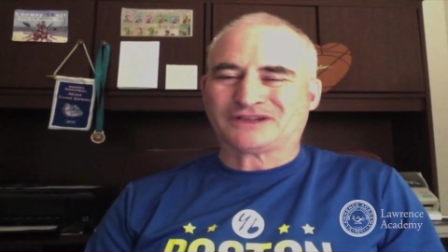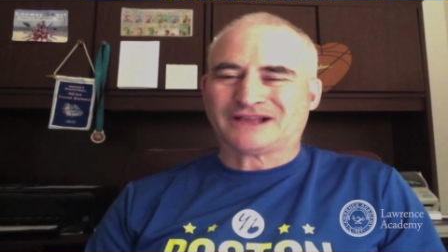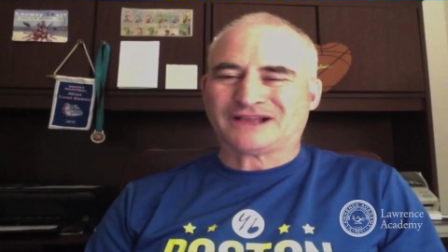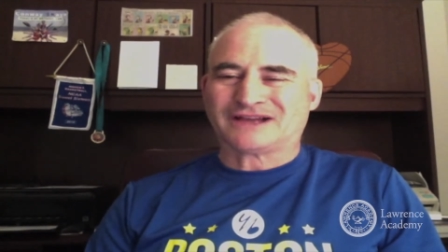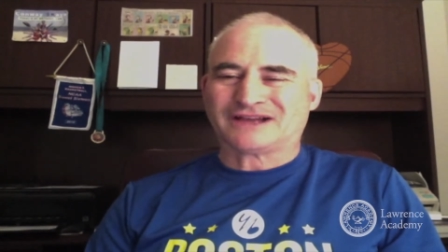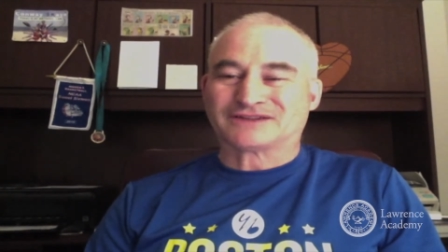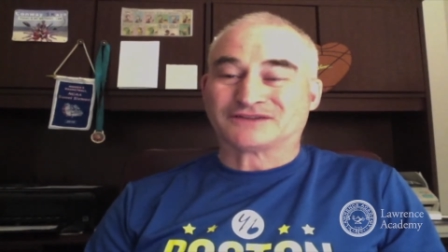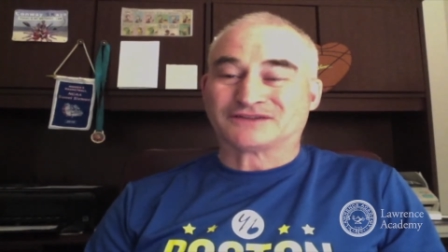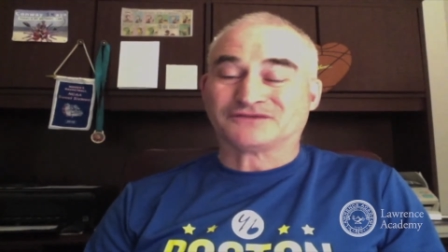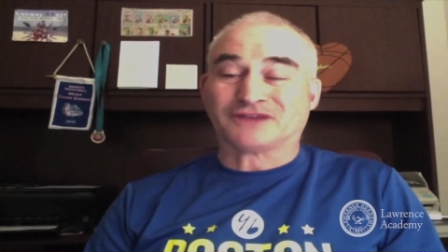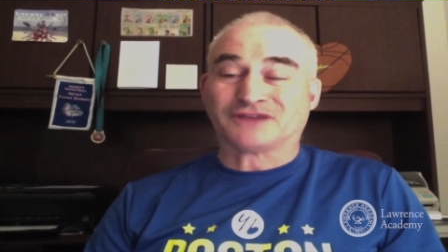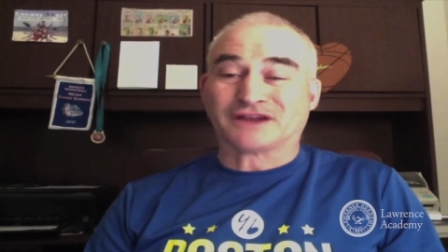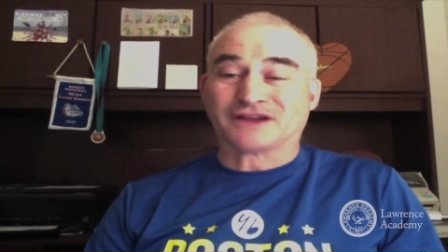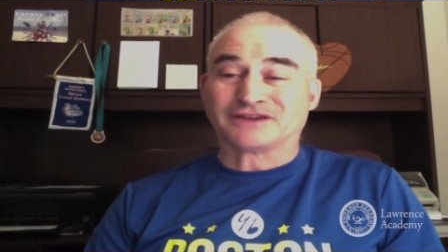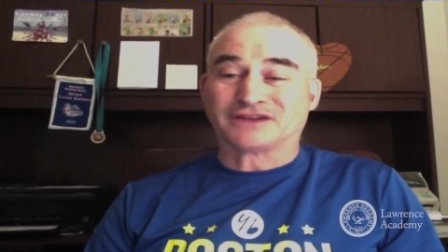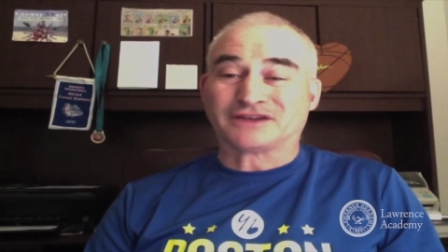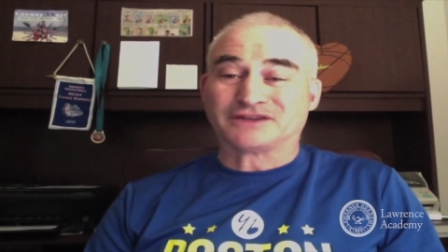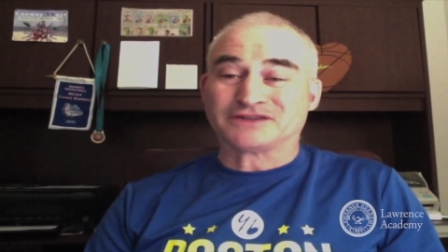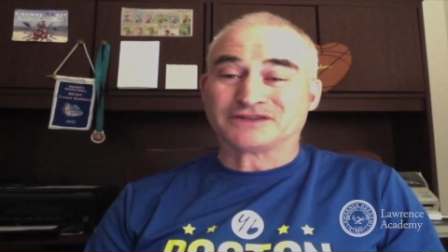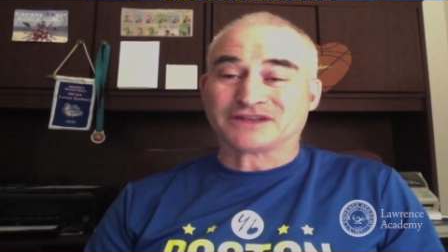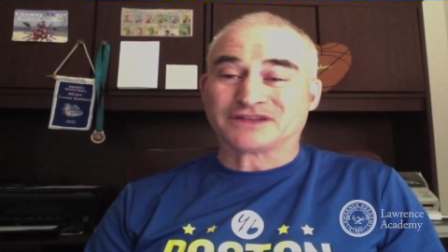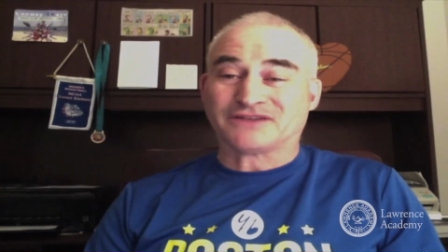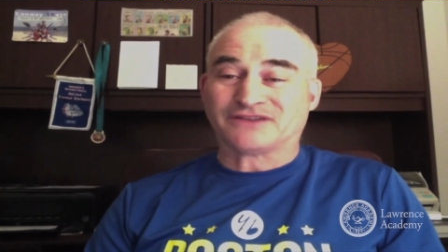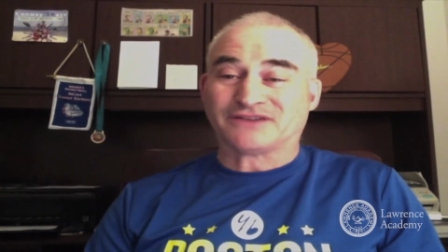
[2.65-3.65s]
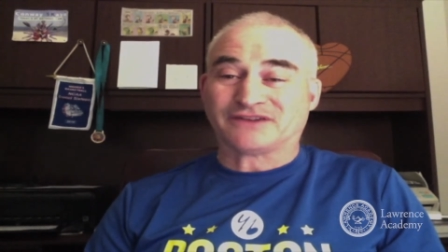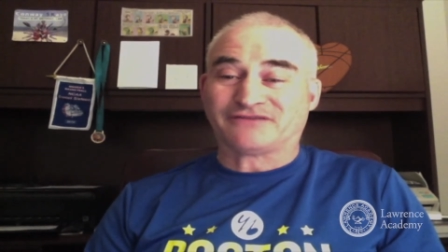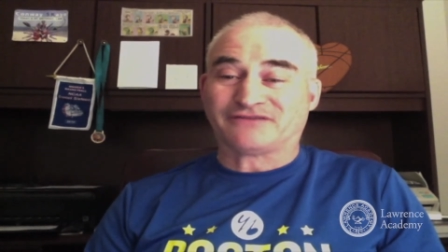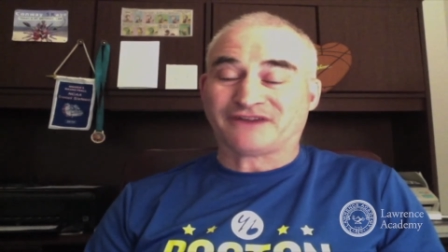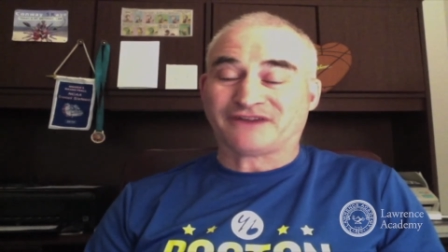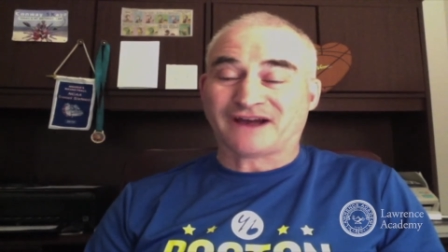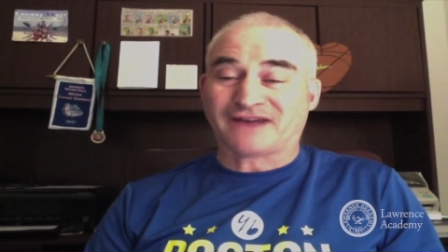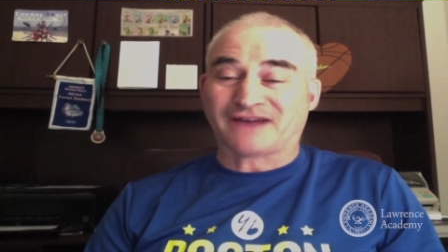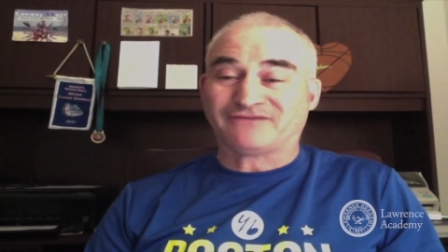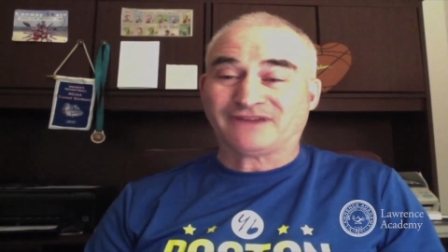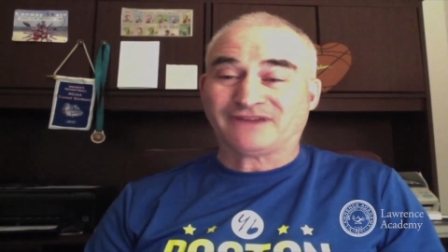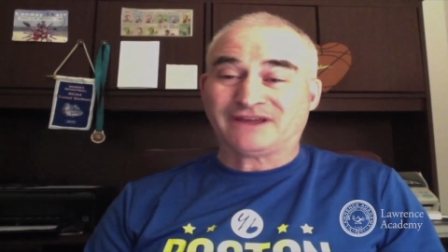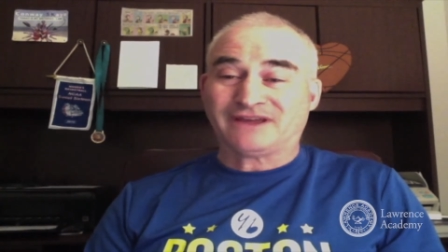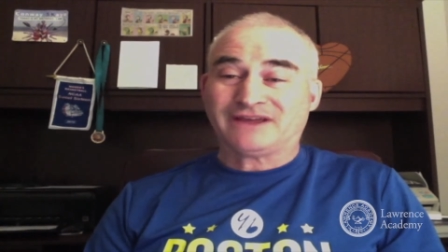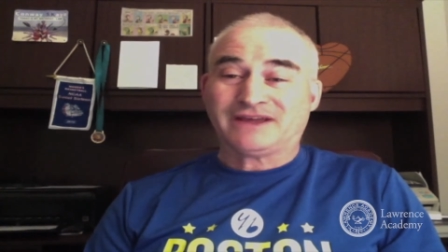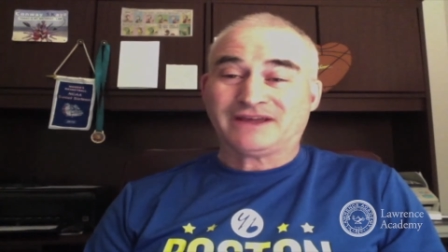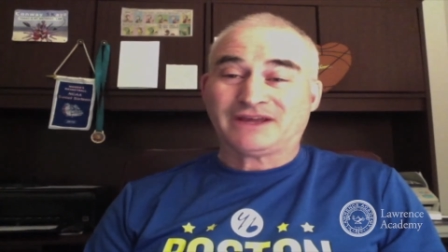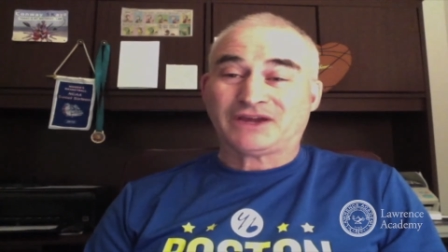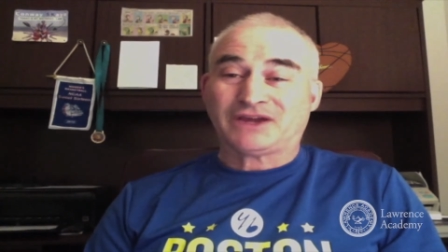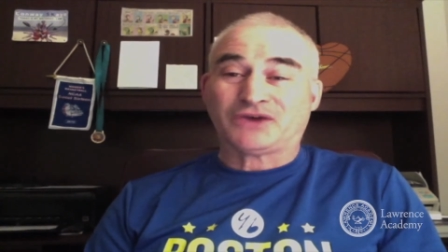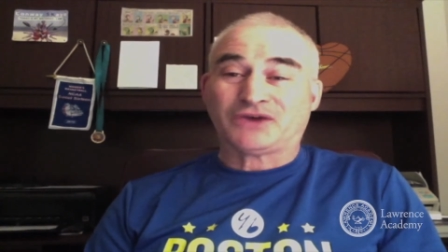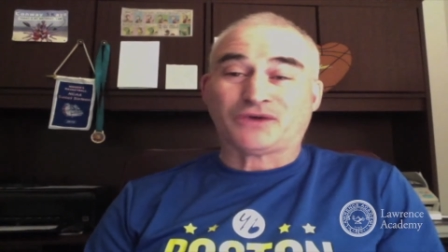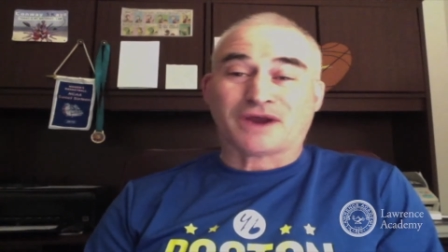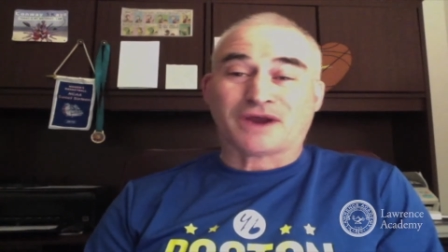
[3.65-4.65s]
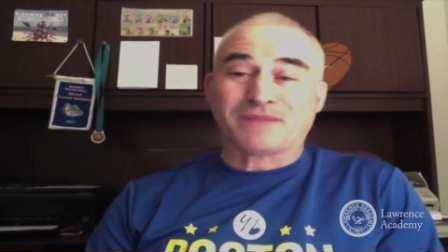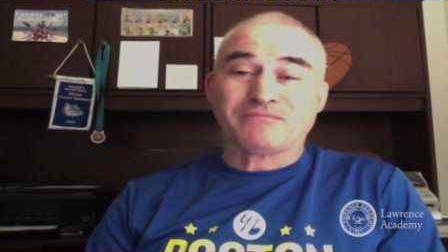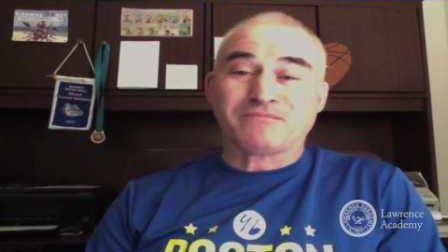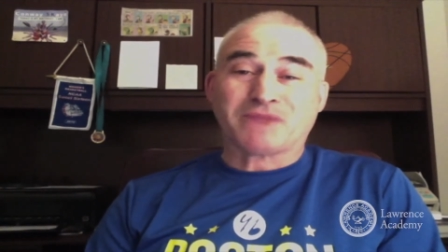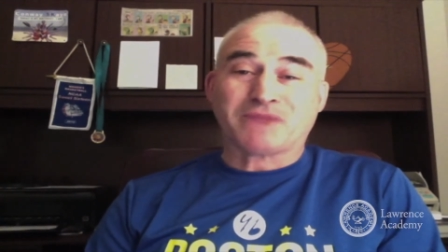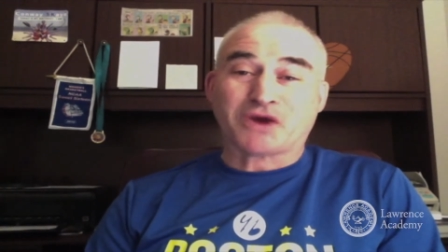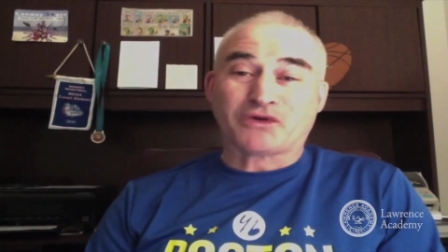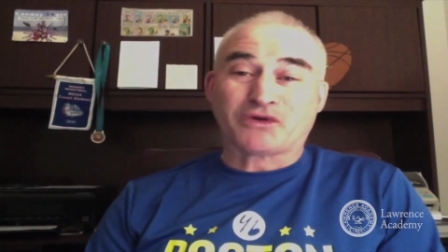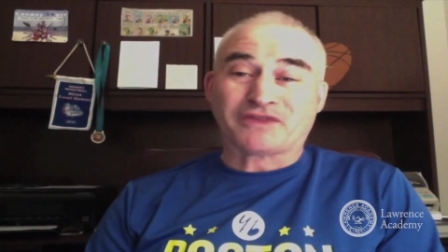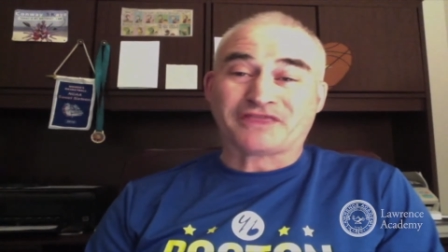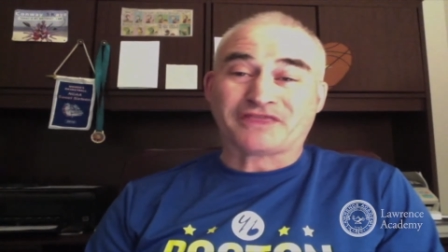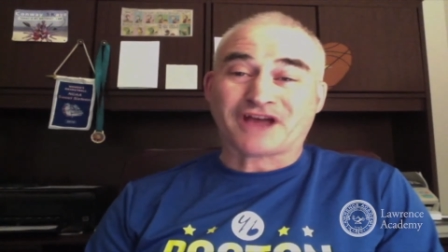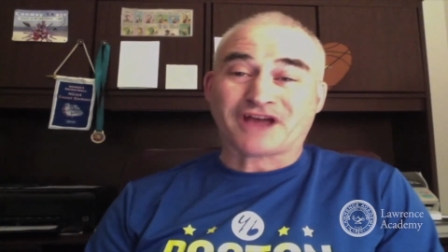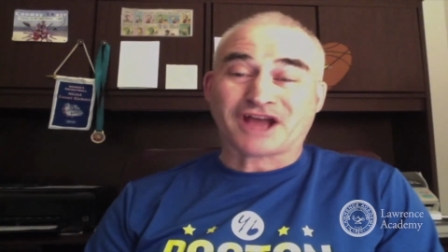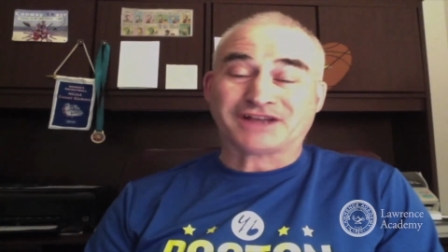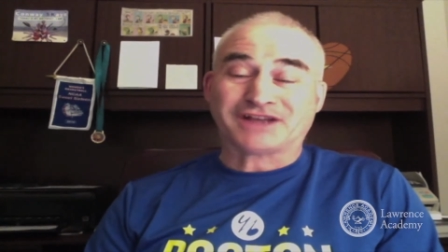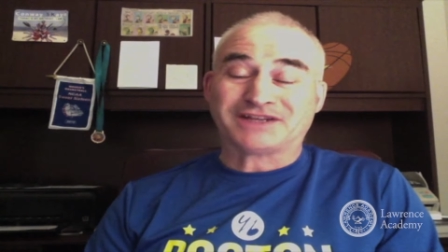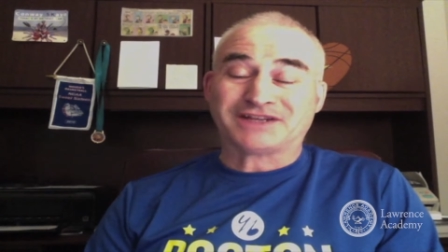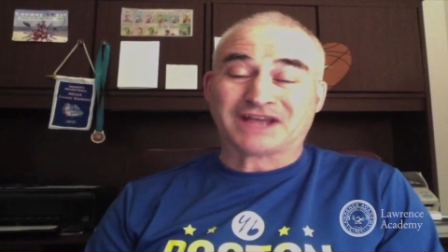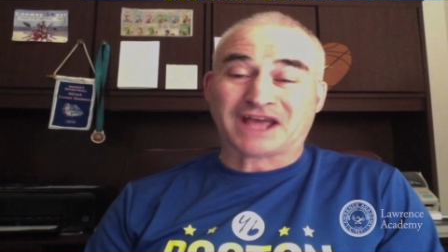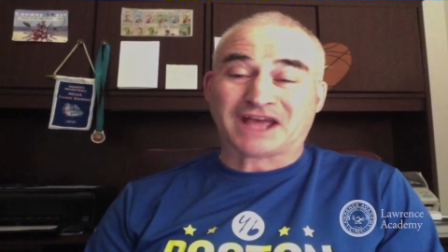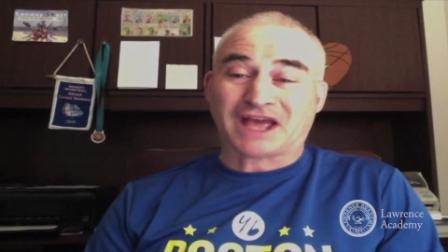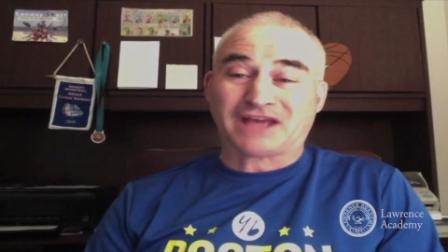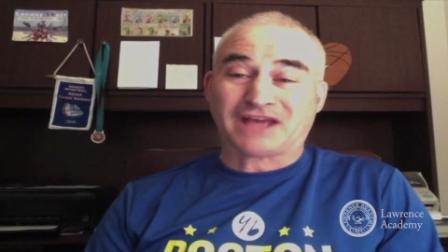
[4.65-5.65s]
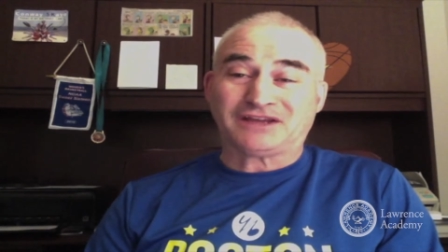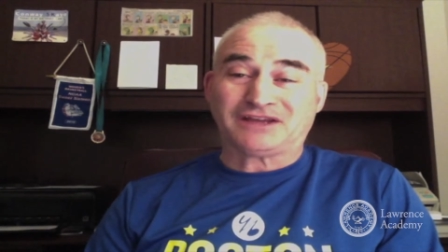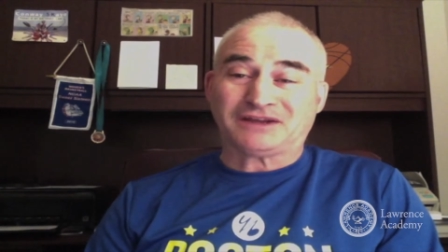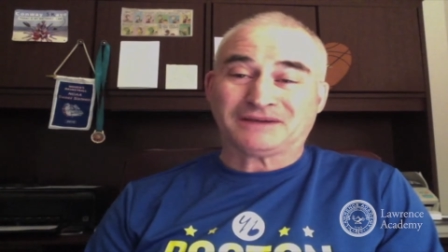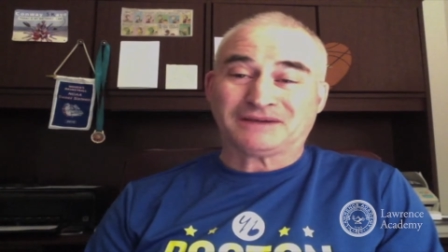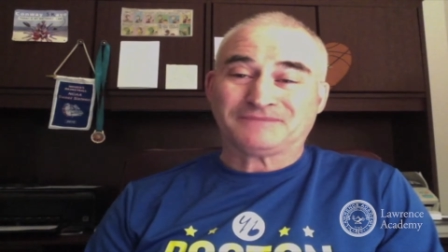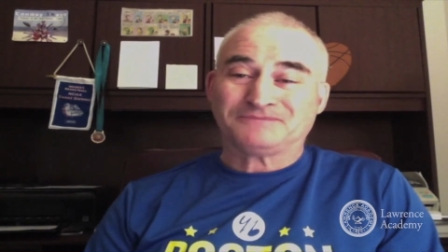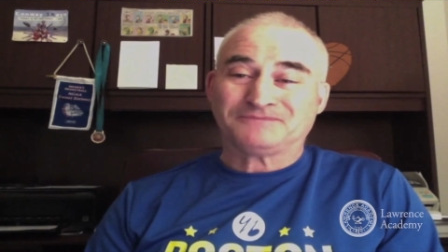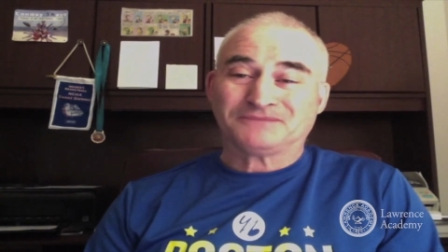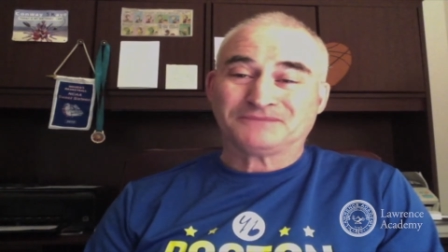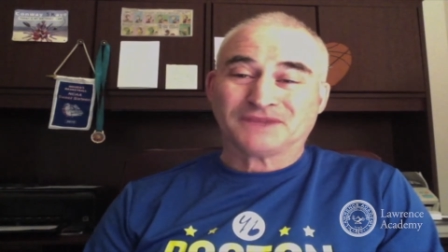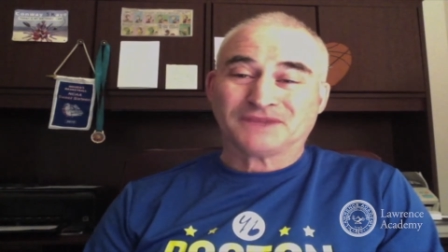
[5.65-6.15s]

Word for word: class of 1975, here on Marathon Day.